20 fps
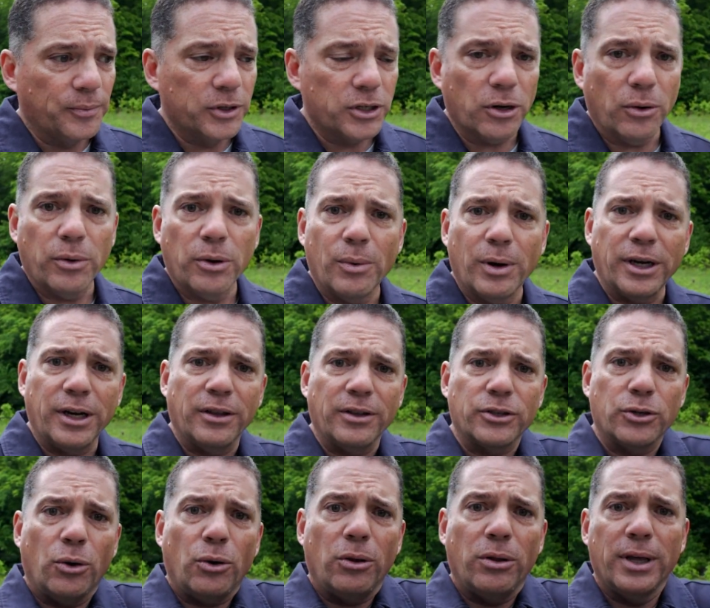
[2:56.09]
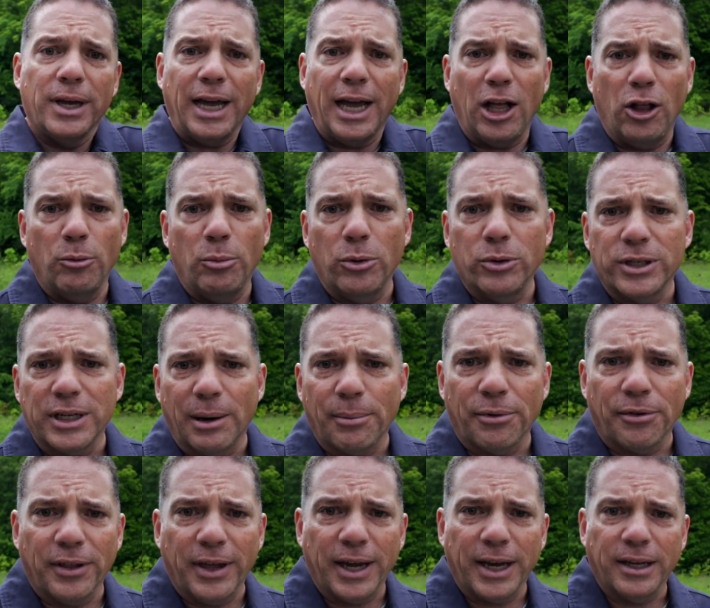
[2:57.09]
So we went into this whole elbows up
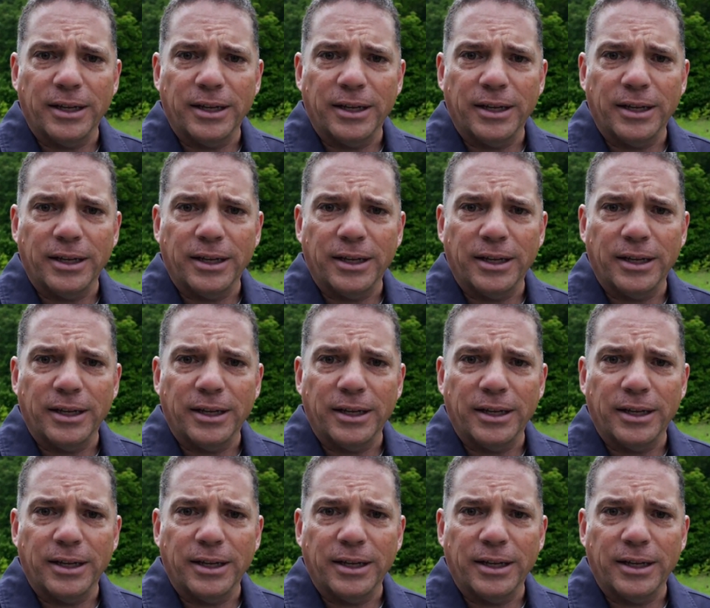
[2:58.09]
thing